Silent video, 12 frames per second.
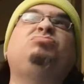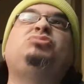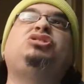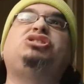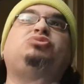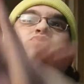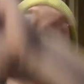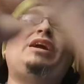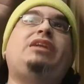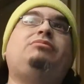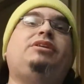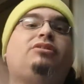Just
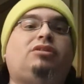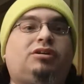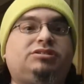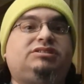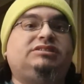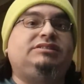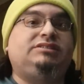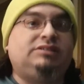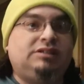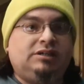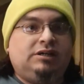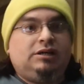random little RCs.
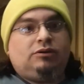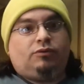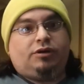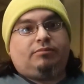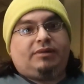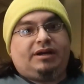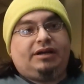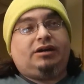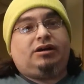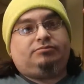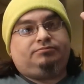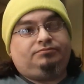One of
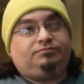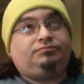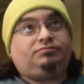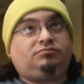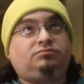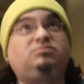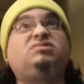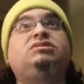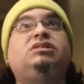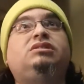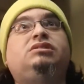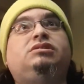my
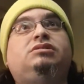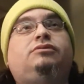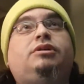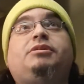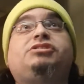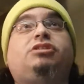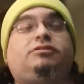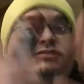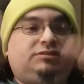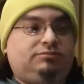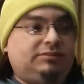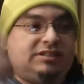
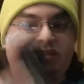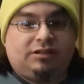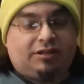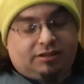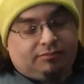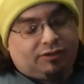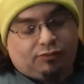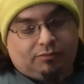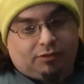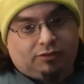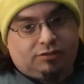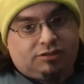shelves has nothing but
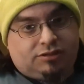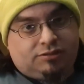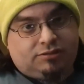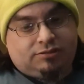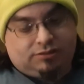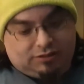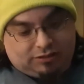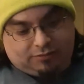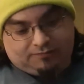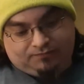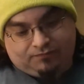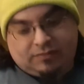remotes. So
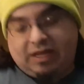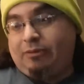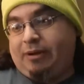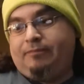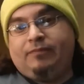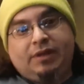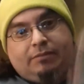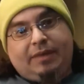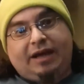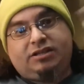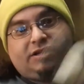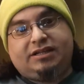anyway,
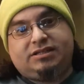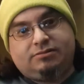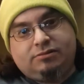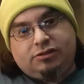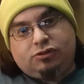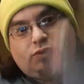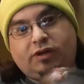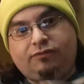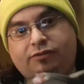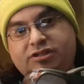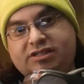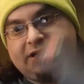back to this
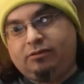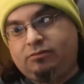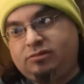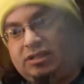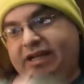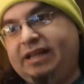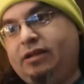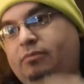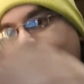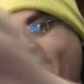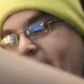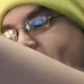24 scale, tiny little
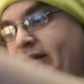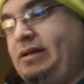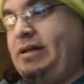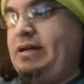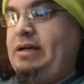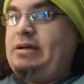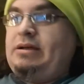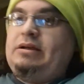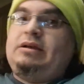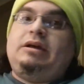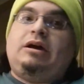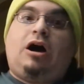body
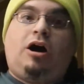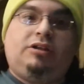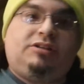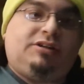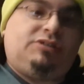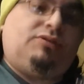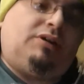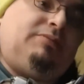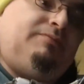onto the truck.